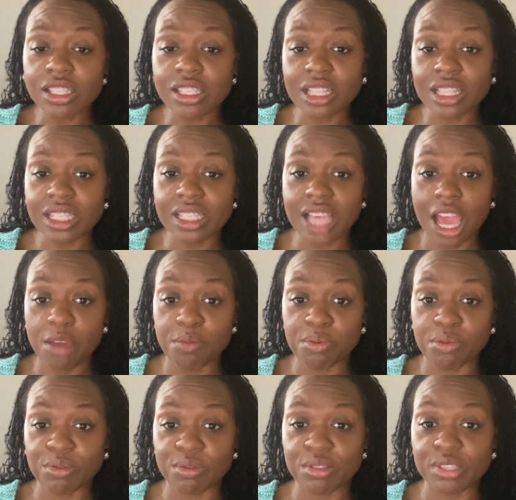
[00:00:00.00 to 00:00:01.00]
the
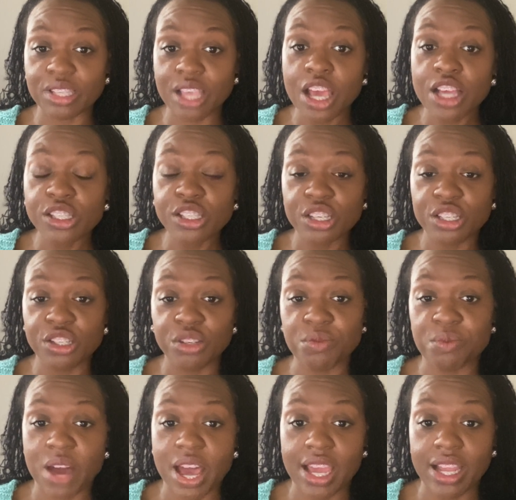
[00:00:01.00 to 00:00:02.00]
disciples to do
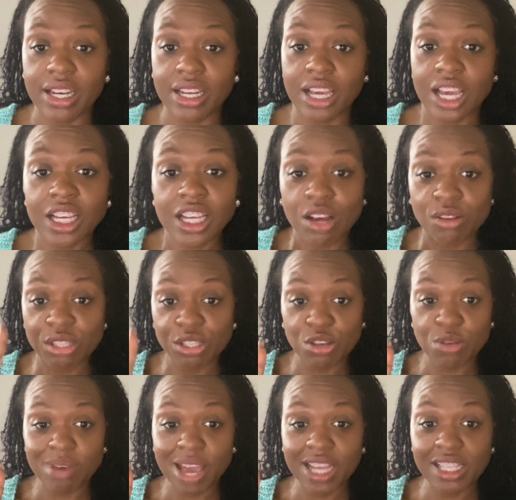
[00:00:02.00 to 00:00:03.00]
what? Go two
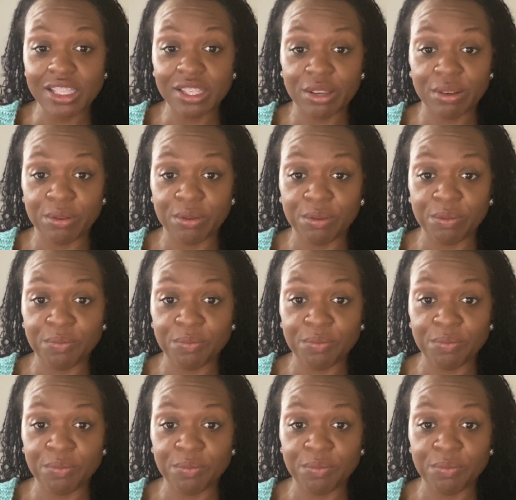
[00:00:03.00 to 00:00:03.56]
by two.